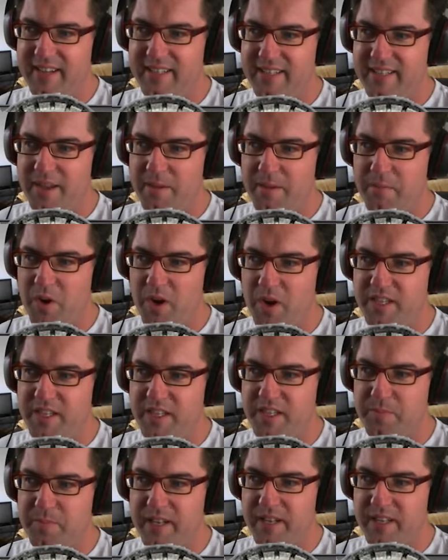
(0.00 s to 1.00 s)
so it might have
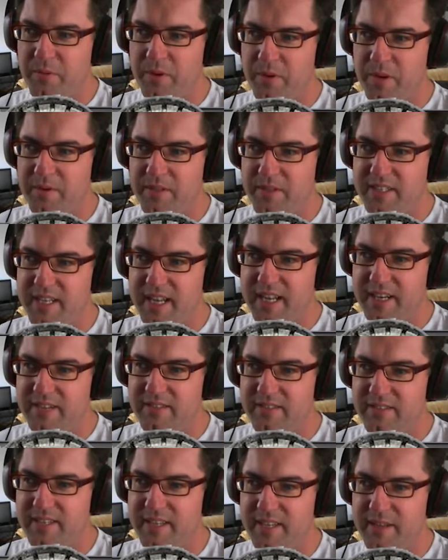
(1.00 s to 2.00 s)
just been that we were stuck
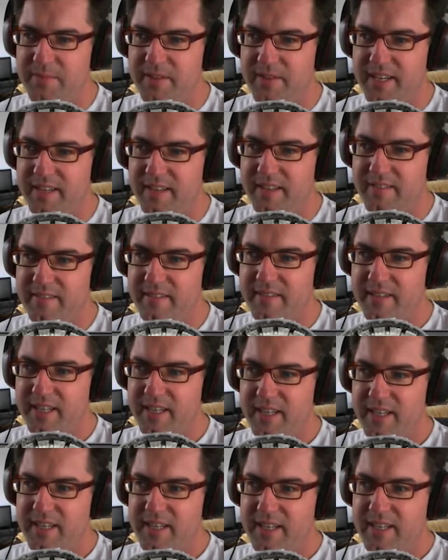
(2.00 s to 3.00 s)
on something.
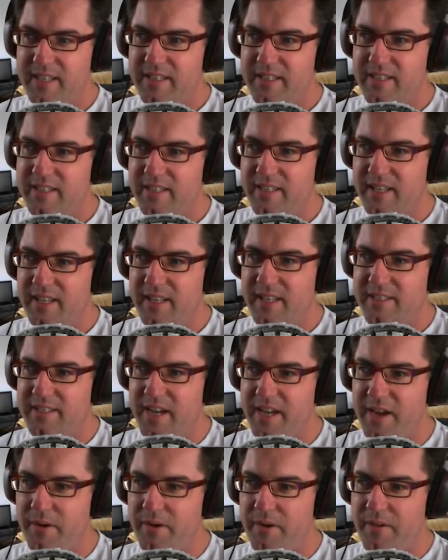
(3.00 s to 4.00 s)
So let's
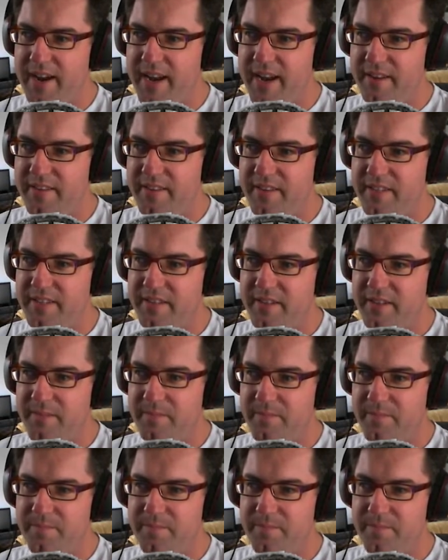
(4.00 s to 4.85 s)
go around this time.